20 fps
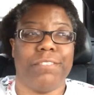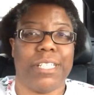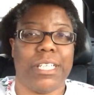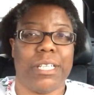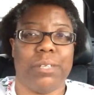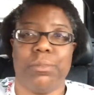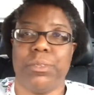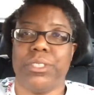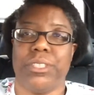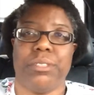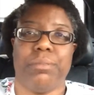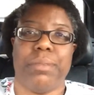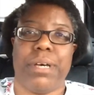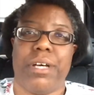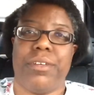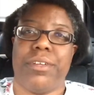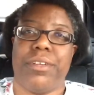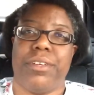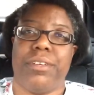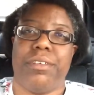think it was
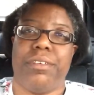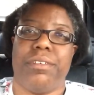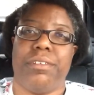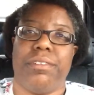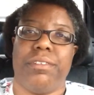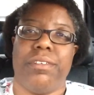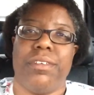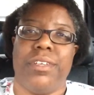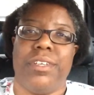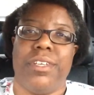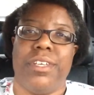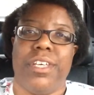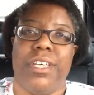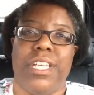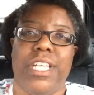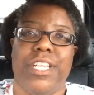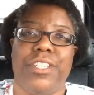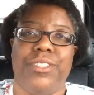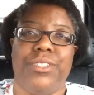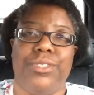about an
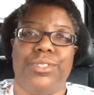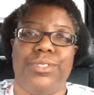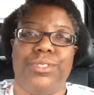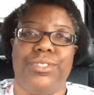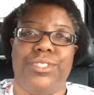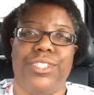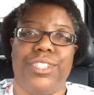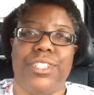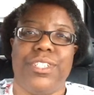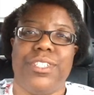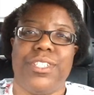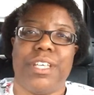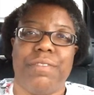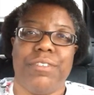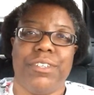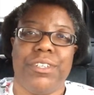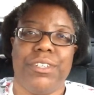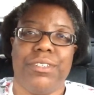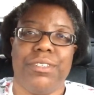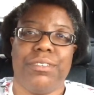Asus
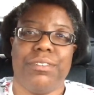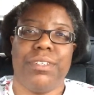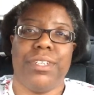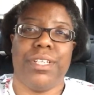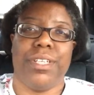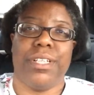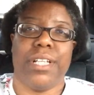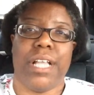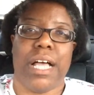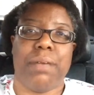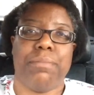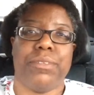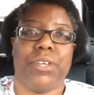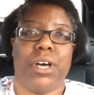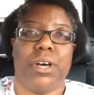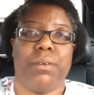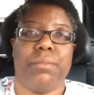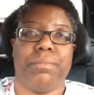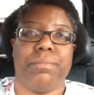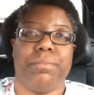G73
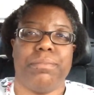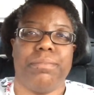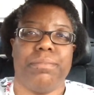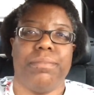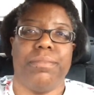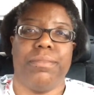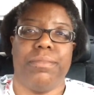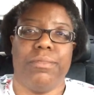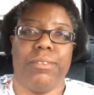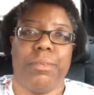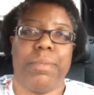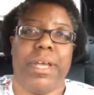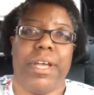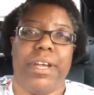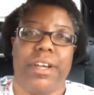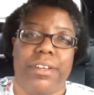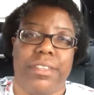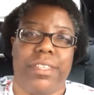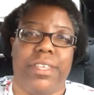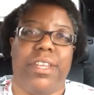laptop
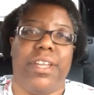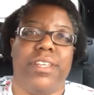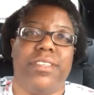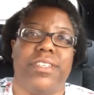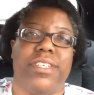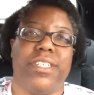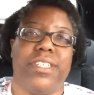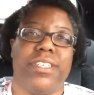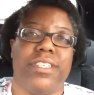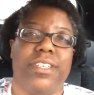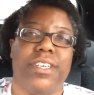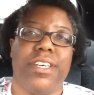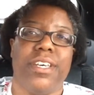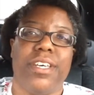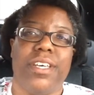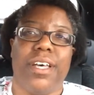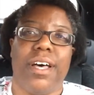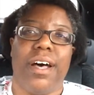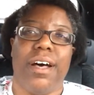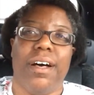repair that I did.
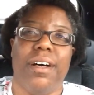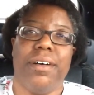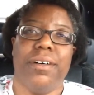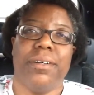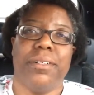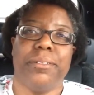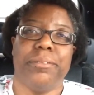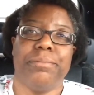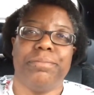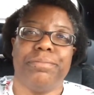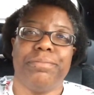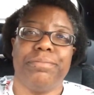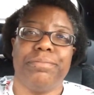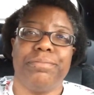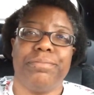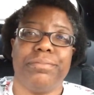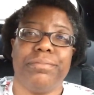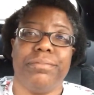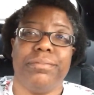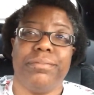
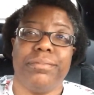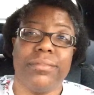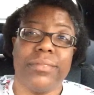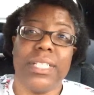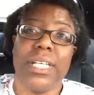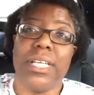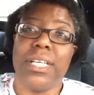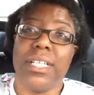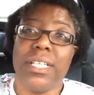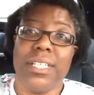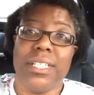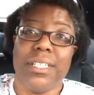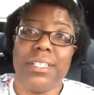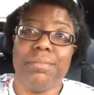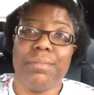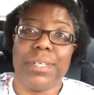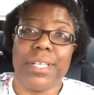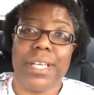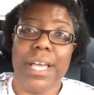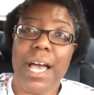
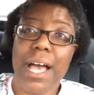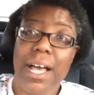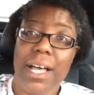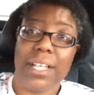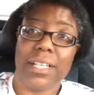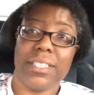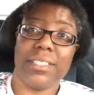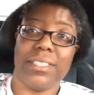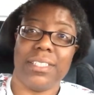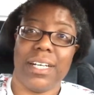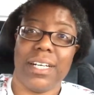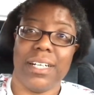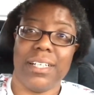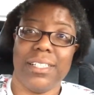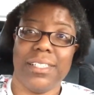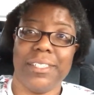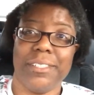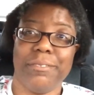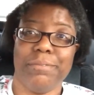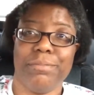But yeah,
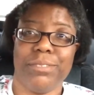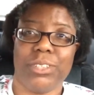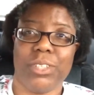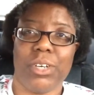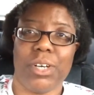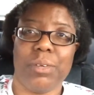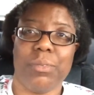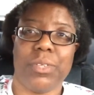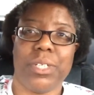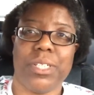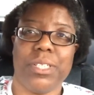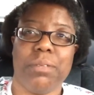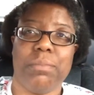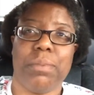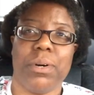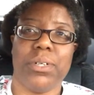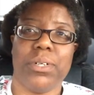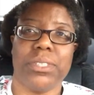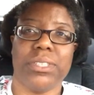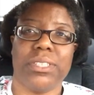so I wanted to
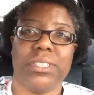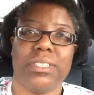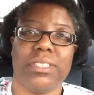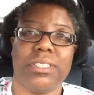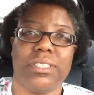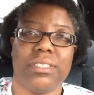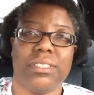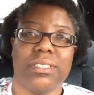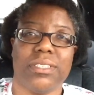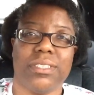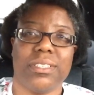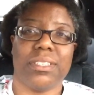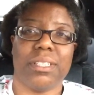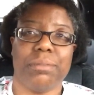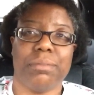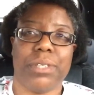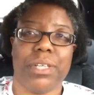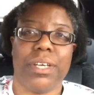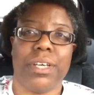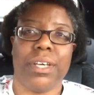post just
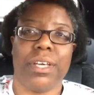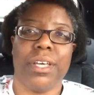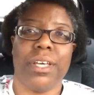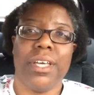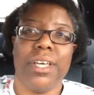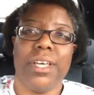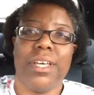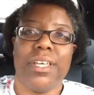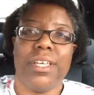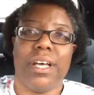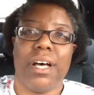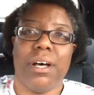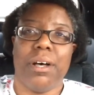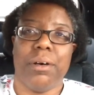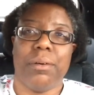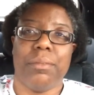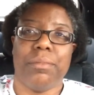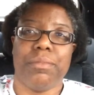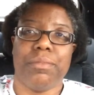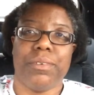something
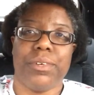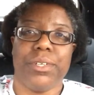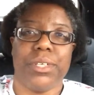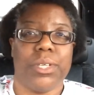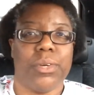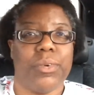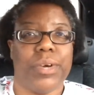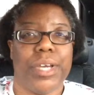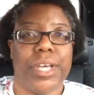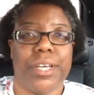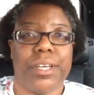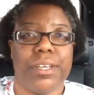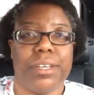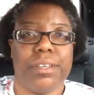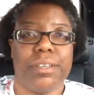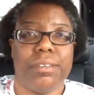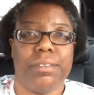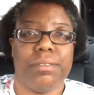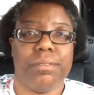really quick